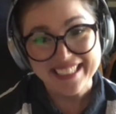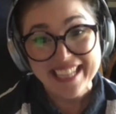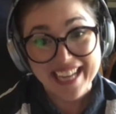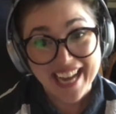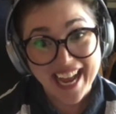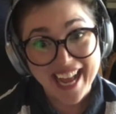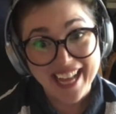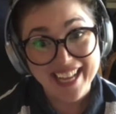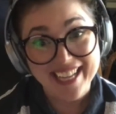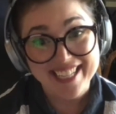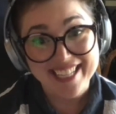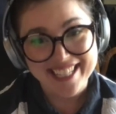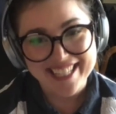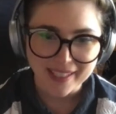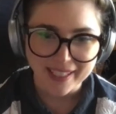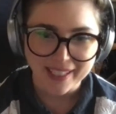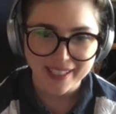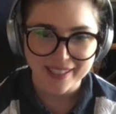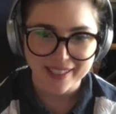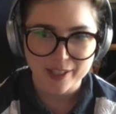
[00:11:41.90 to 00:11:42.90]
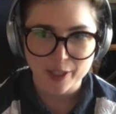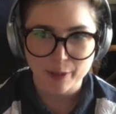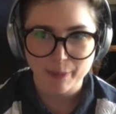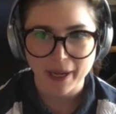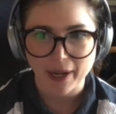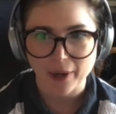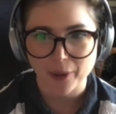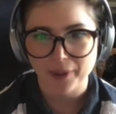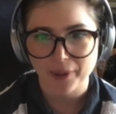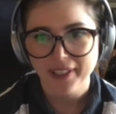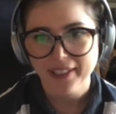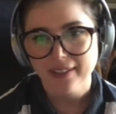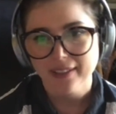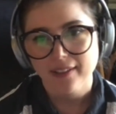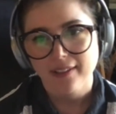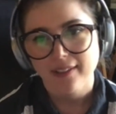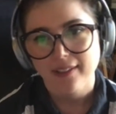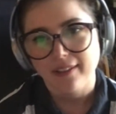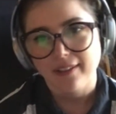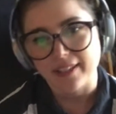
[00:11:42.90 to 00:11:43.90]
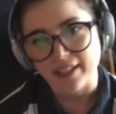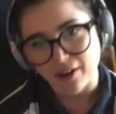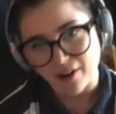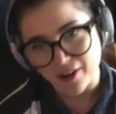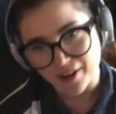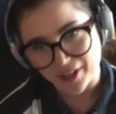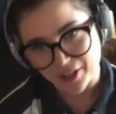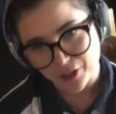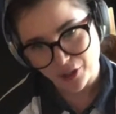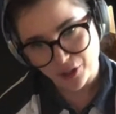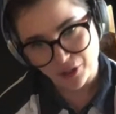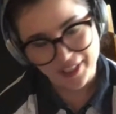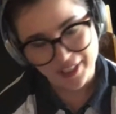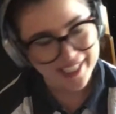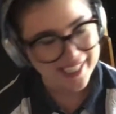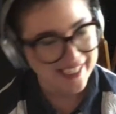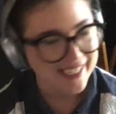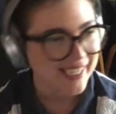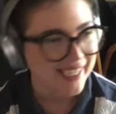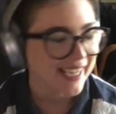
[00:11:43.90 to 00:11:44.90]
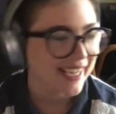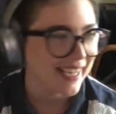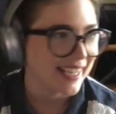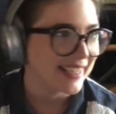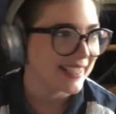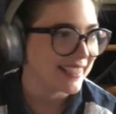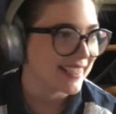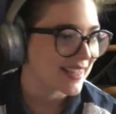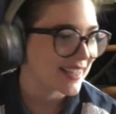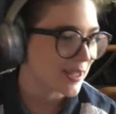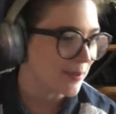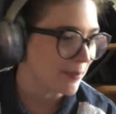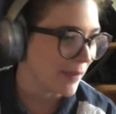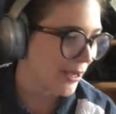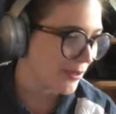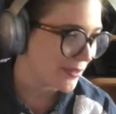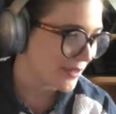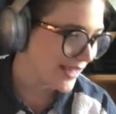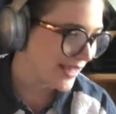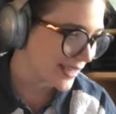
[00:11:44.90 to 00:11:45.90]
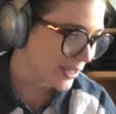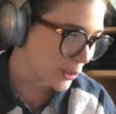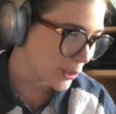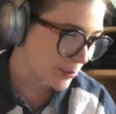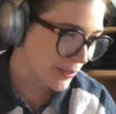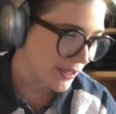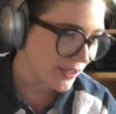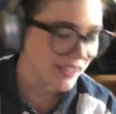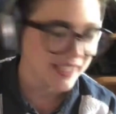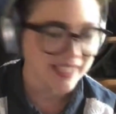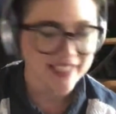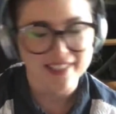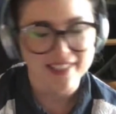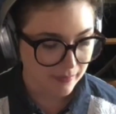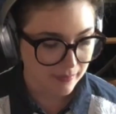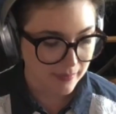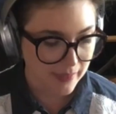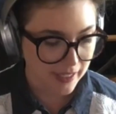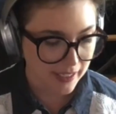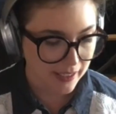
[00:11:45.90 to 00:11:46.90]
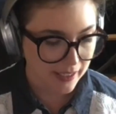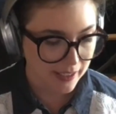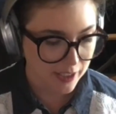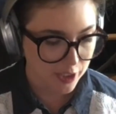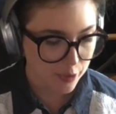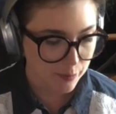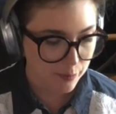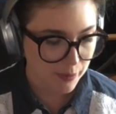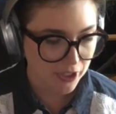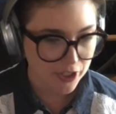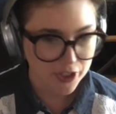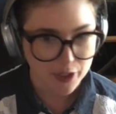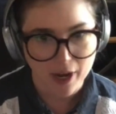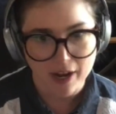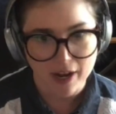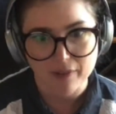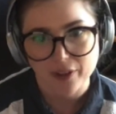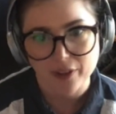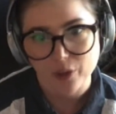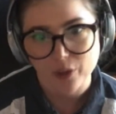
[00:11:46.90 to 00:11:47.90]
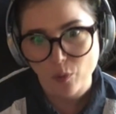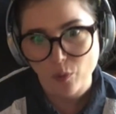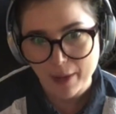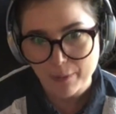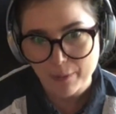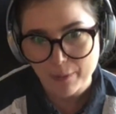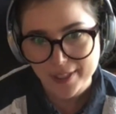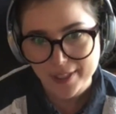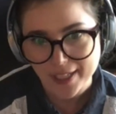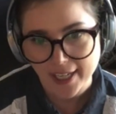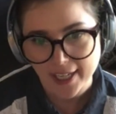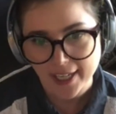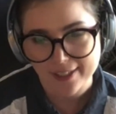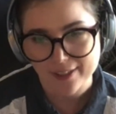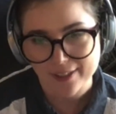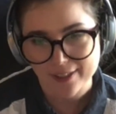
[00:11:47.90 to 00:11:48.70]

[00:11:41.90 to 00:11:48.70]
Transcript: Yes. It's about the artistry, and it's about the experience you have on the website.